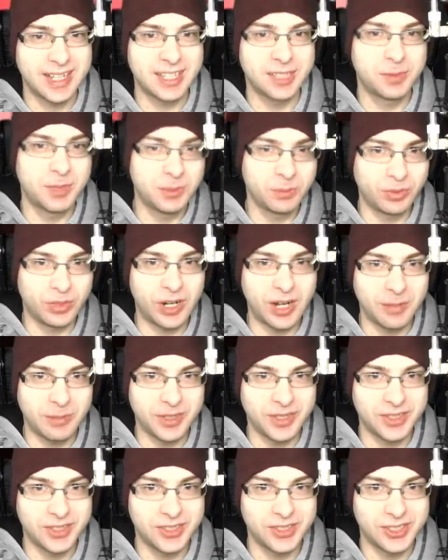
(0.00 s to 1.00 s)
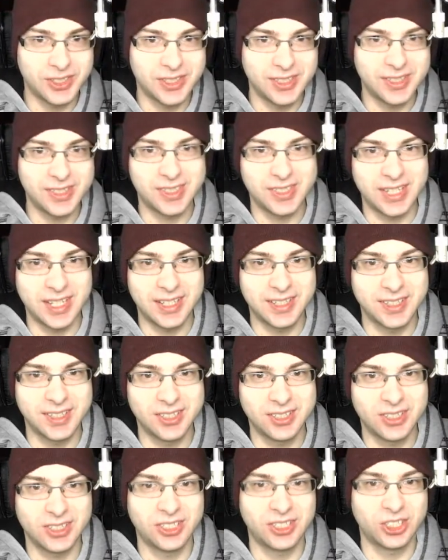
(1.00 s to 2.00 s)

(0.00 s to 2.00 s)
has been promised since the